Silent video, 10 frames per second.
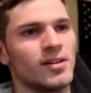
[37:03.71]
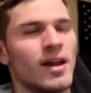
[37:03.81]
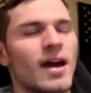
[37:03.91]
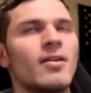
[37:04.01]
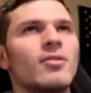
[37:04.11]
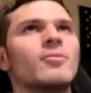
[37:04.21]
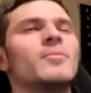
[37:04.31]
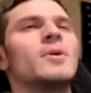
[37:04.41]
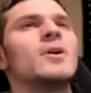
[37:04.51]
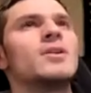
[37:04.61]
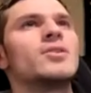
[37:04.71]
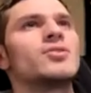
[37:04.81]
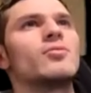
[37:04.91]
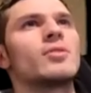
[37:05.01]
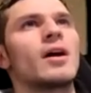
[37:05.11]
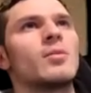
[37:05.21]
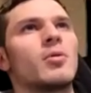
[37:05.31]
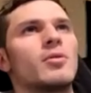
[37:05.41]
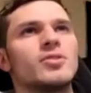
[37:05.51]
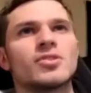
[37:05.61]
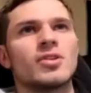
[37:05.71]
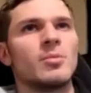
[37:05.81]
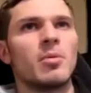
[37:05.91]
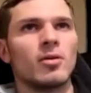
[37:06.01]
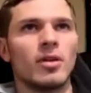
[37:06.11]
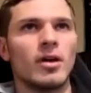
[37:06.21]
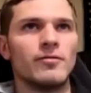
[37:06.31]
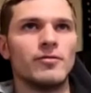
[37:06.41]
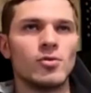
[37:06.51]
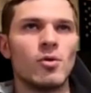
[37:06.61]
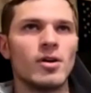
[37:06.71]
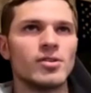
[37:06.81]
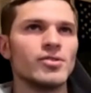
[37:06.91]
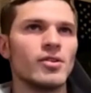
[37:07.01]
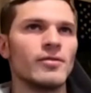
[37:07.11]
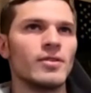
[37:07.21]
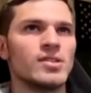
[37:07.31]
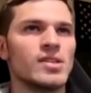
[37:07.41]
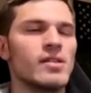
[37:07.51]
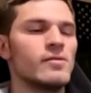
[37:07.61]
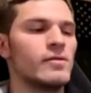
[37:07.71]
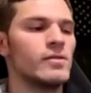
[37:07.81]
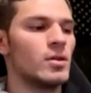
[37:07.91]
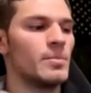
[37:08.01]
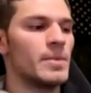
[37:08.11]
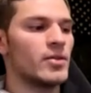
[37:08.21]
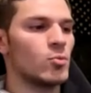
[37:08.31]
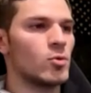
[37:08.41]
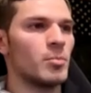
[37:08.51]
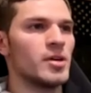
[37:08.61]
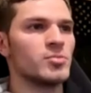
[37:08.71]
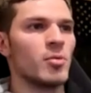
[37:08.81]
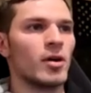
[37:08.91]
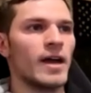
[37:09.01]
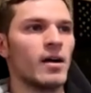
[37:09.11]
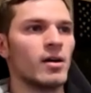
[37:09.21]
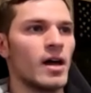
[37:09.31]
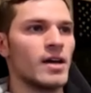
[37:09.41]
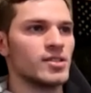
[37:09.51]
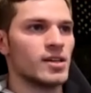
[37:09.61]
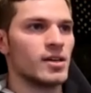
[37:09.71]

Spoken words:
And so kind of just going to parlay a few questions off of this. How do you feel about the World Baseball Classic?